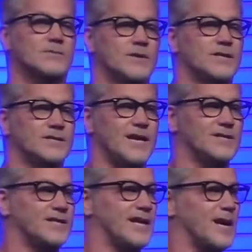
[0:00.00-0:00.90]
when he
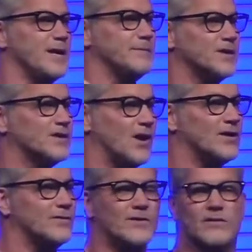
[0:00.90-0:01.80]
says that, I am the God
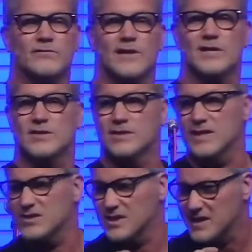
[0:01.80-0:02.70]
of all flesh, he
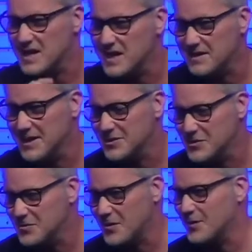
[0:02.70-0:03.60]
says, is anything
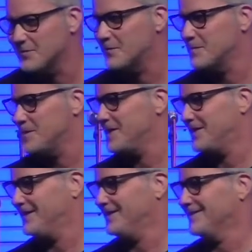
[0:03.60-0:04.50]
too hard for me?
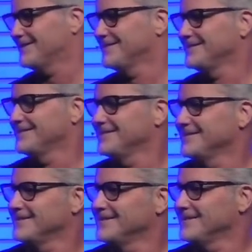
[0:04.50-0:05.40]

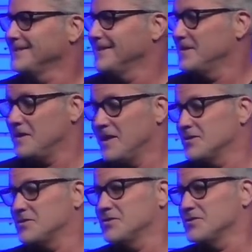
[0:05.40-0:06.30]
And the
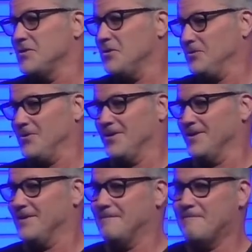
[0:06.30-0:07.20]
answer is no, Lord.
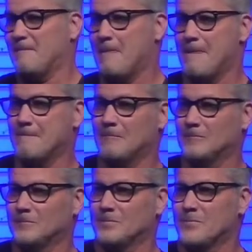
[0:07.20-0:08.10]

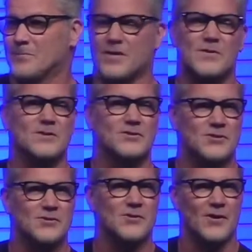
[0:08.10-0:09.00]
Nothing's
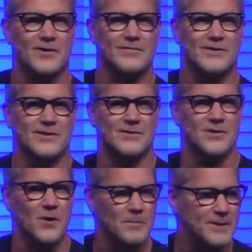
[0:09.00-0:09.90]
too hard for you.
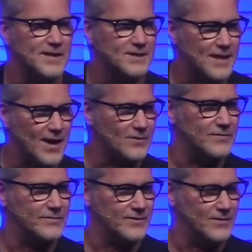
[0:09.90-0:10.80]
Nobody's out
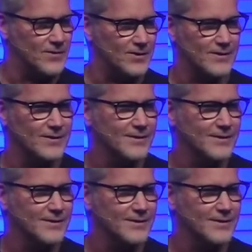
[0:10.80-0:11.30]
of your